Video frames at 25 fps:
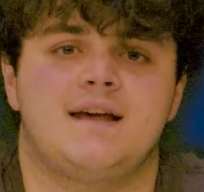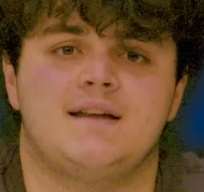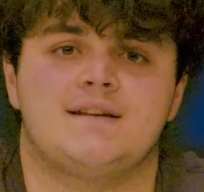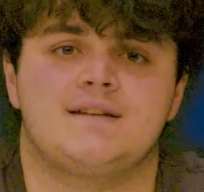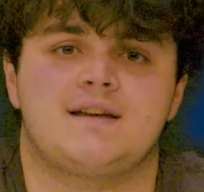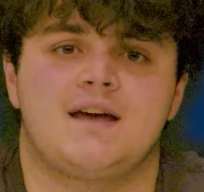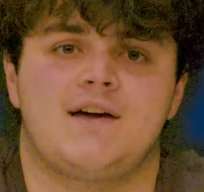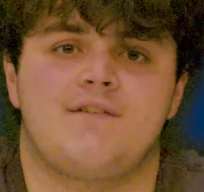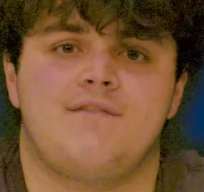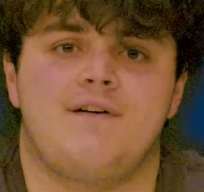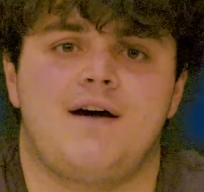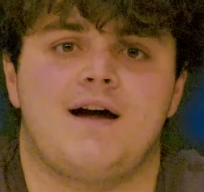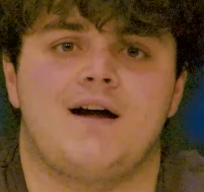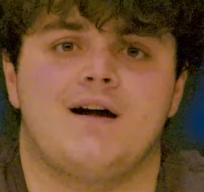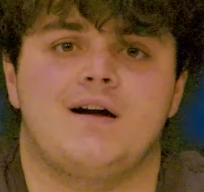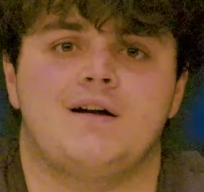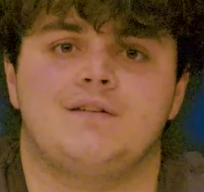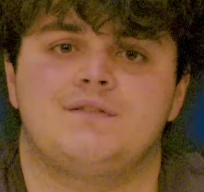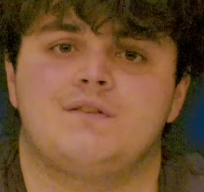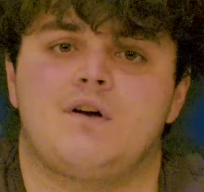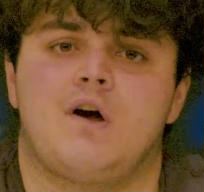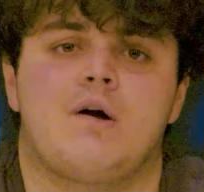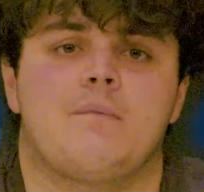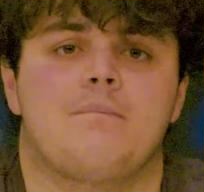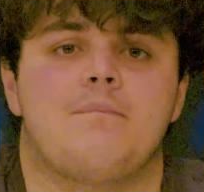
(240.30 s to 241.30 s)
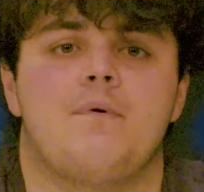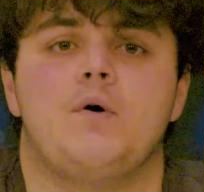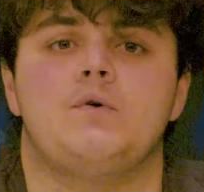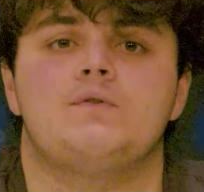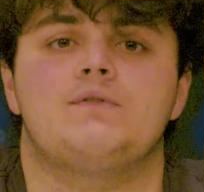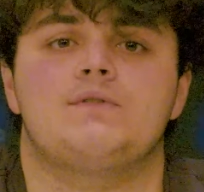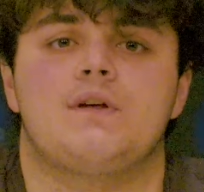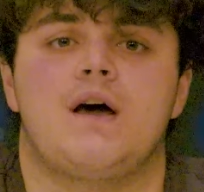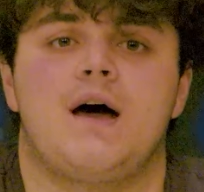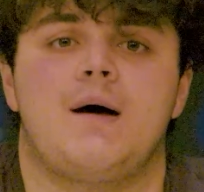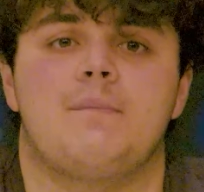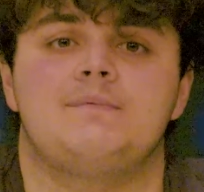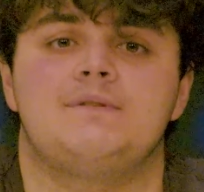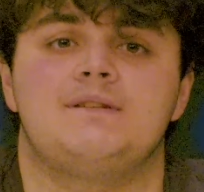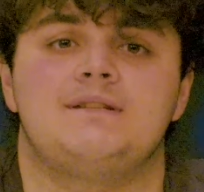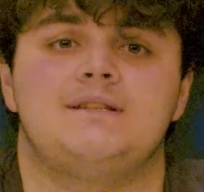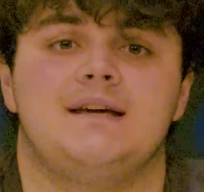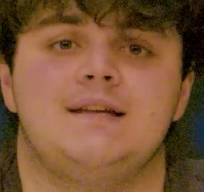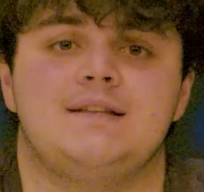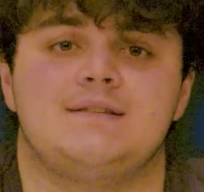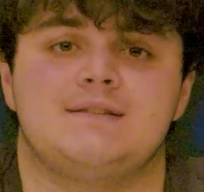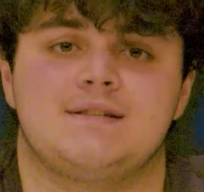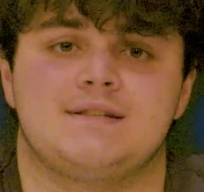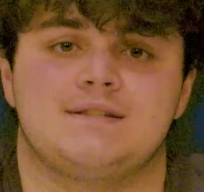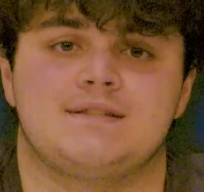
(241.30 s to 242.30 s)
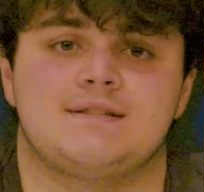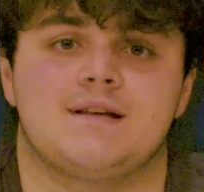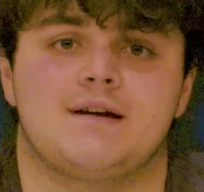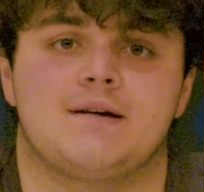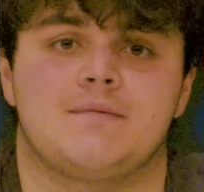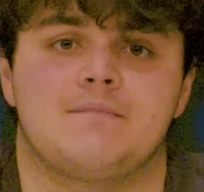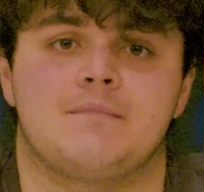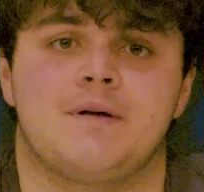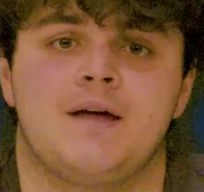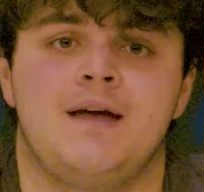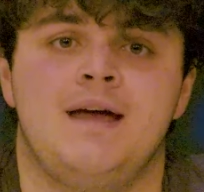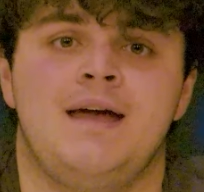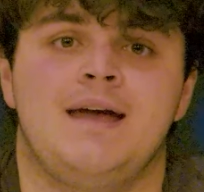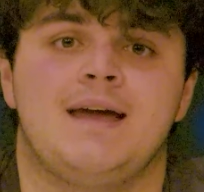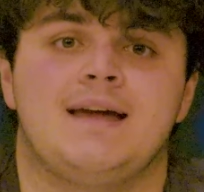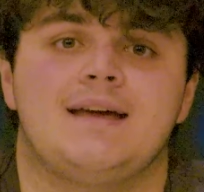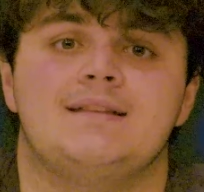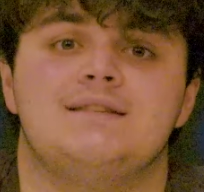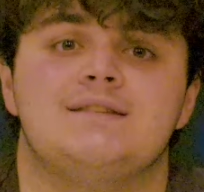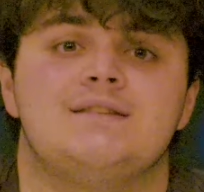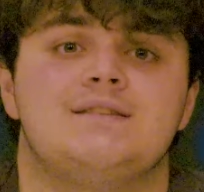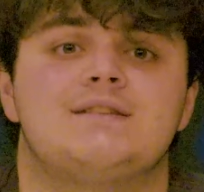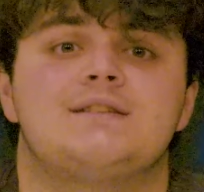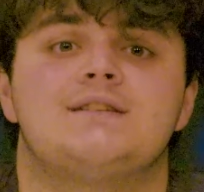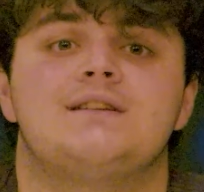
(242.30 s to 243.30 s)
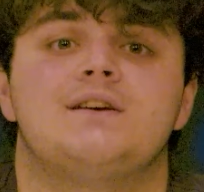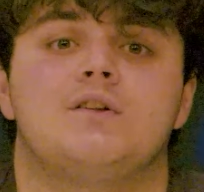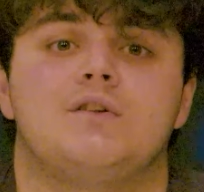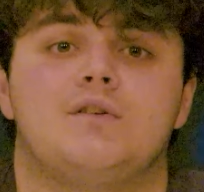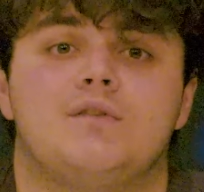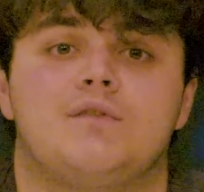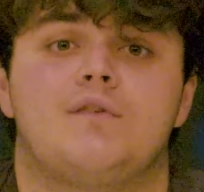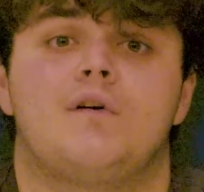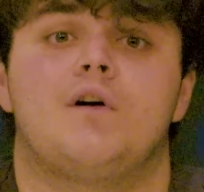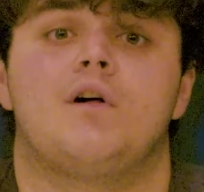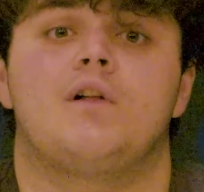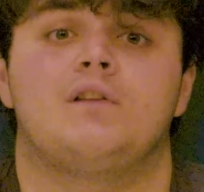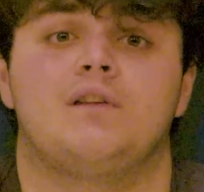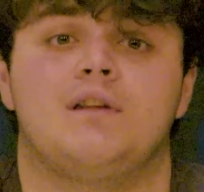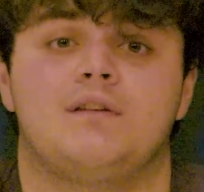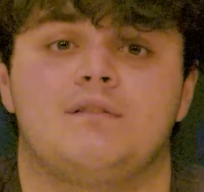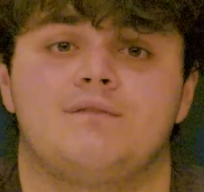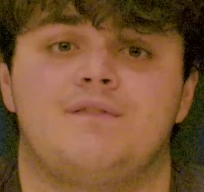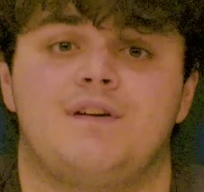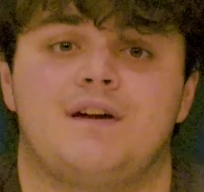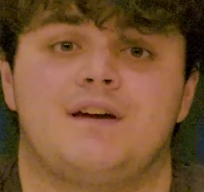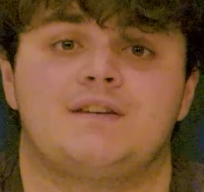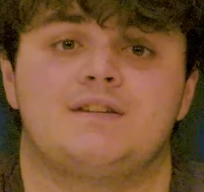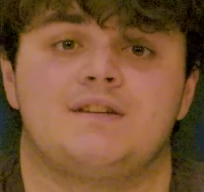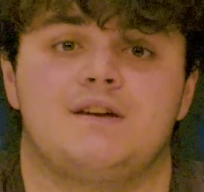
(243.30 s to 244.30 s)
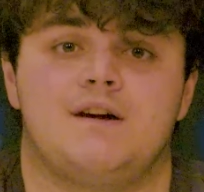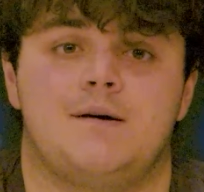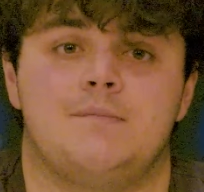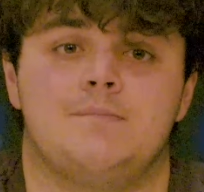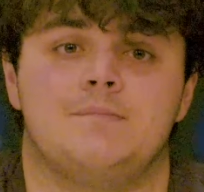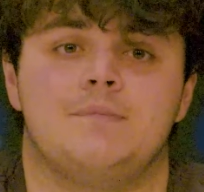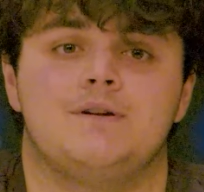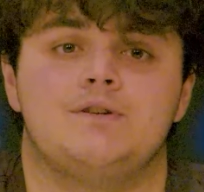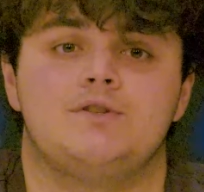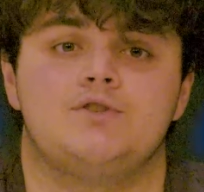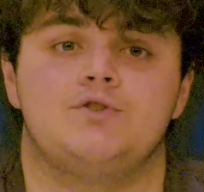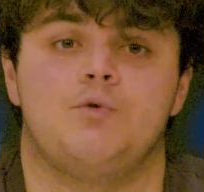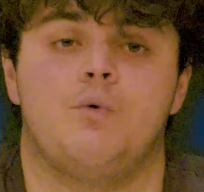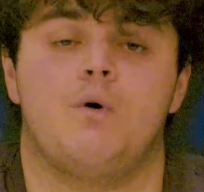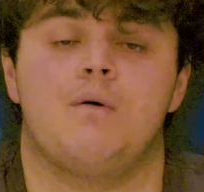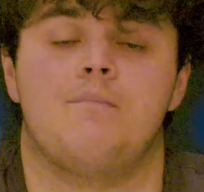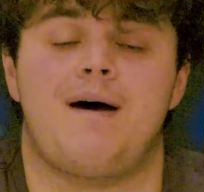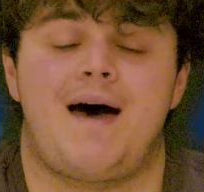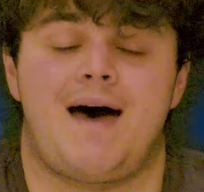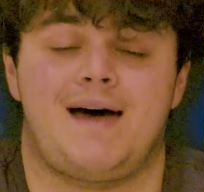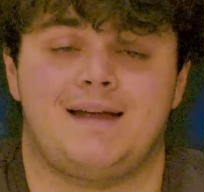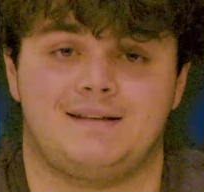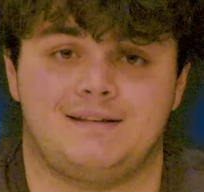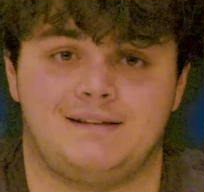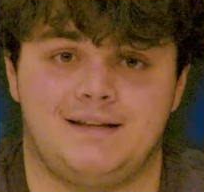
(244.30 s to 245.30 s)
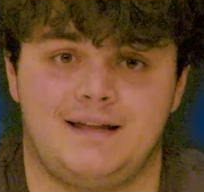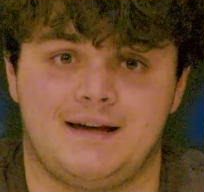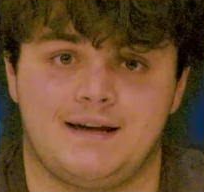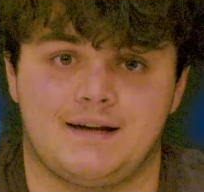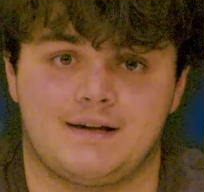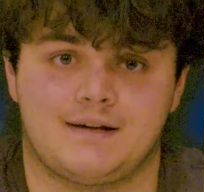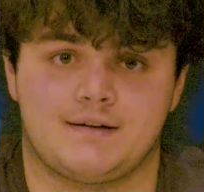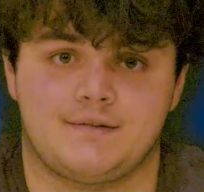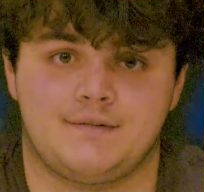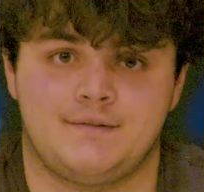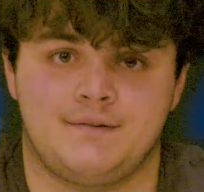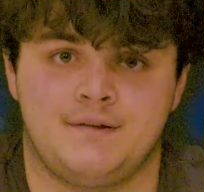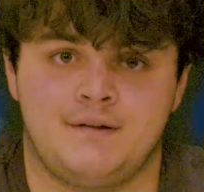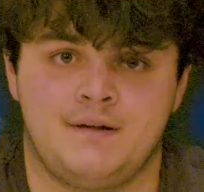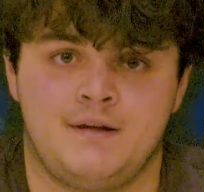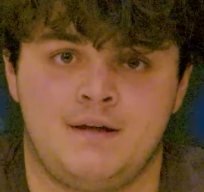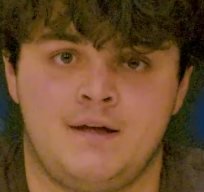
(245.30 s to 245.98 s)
antivirus, our most up-to-date system, can still fall victim to a bad link.